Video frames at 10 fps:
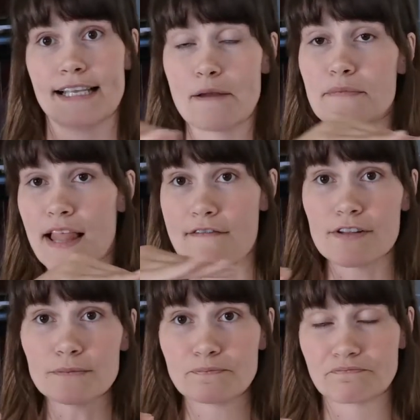the same
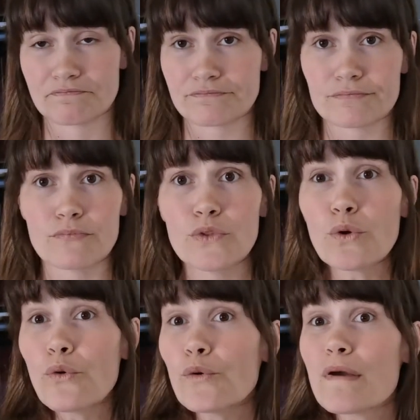level,
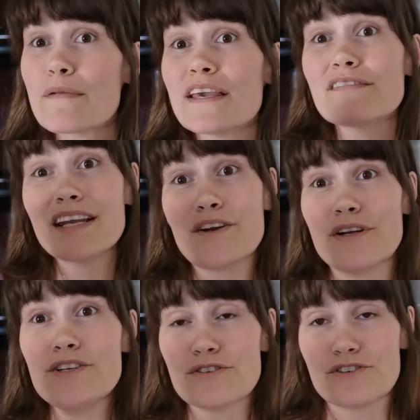or maybe even
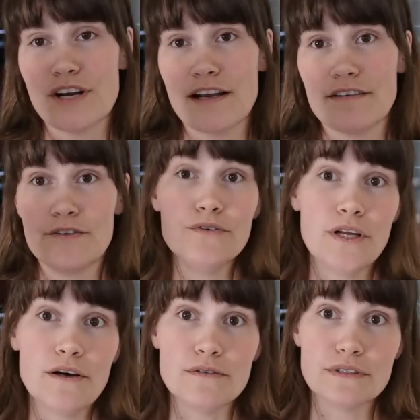increase your strength, who
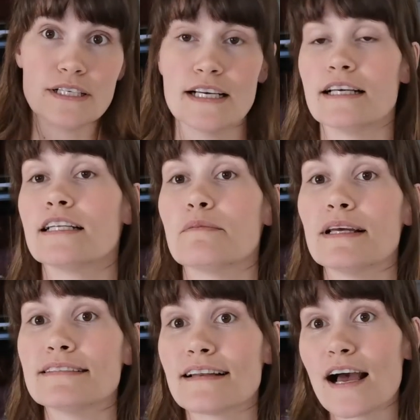knows?
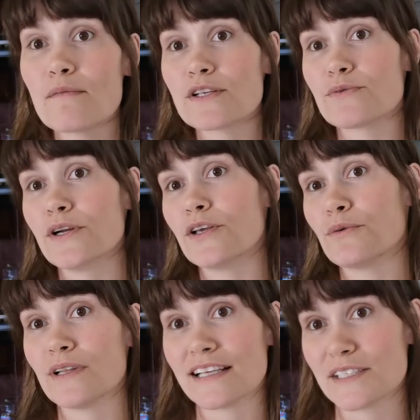Depends on how much work
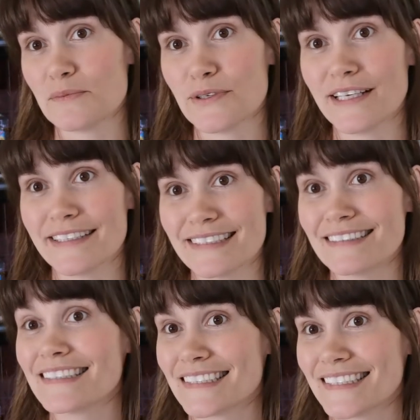you're willing to put
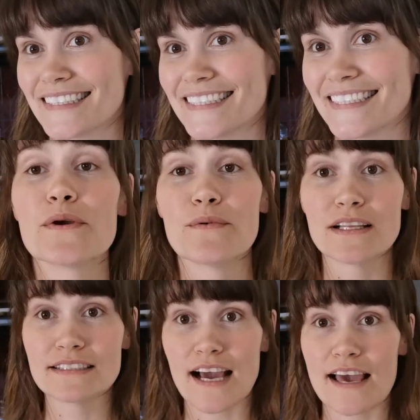in. We
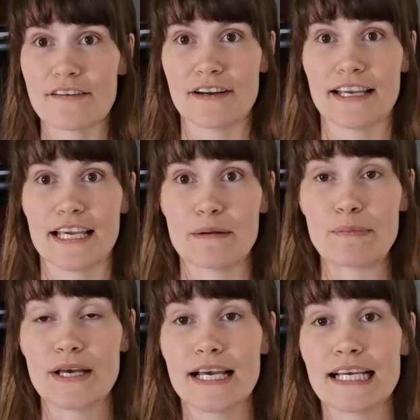want to either
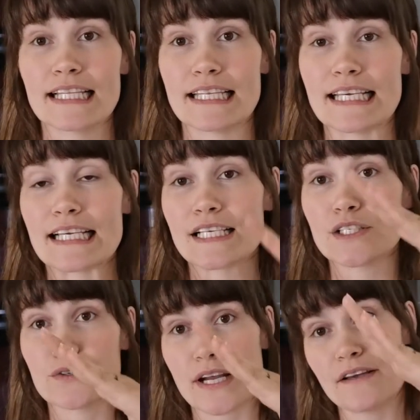keep the
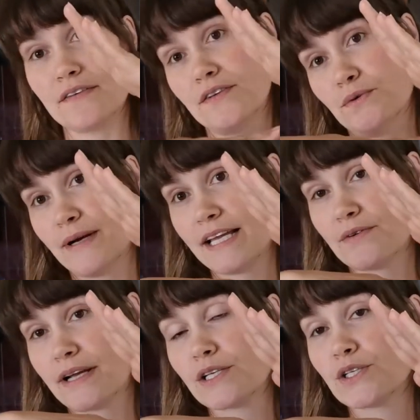strength to
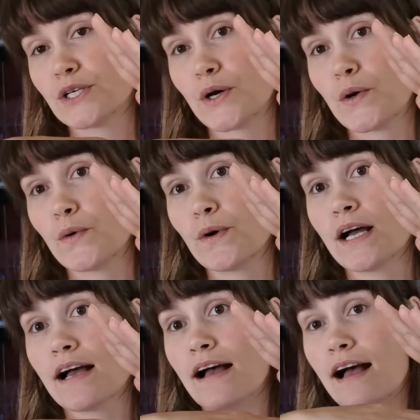weight ratio